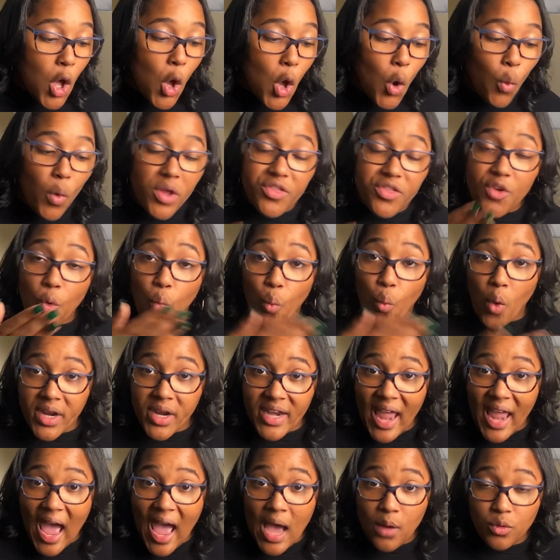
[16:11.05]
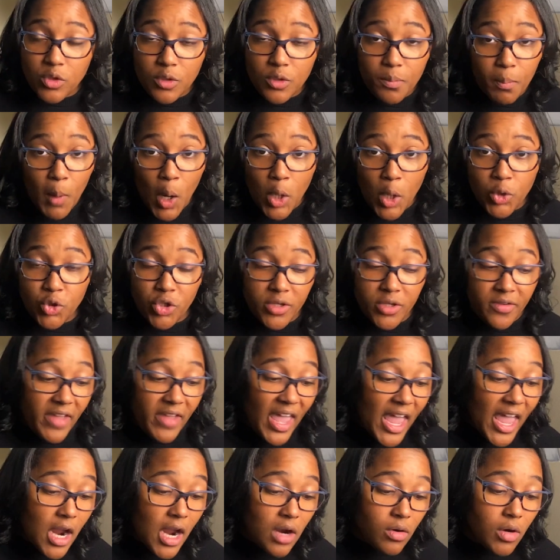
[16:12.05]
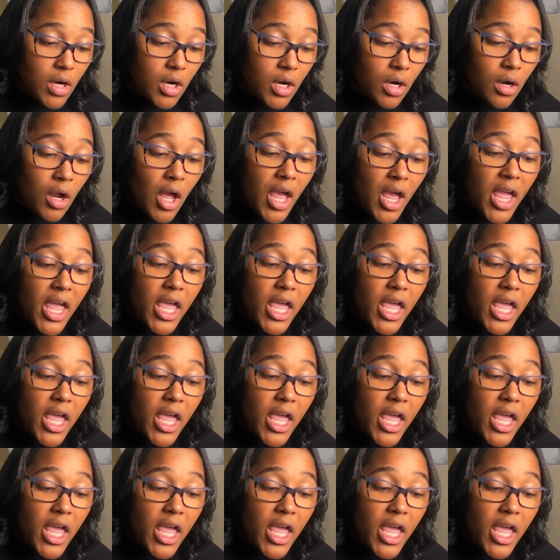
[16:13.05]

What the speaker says: with a 1 ounce margin of error.